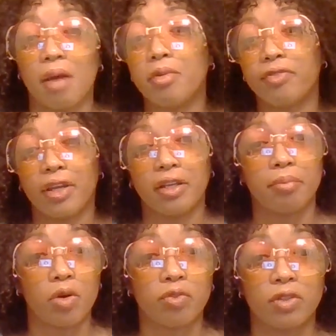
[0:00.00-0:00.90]
I'm a fan of
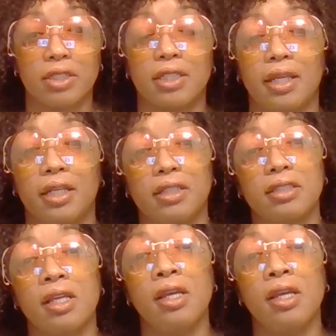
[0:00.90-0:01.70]
both of these ladies.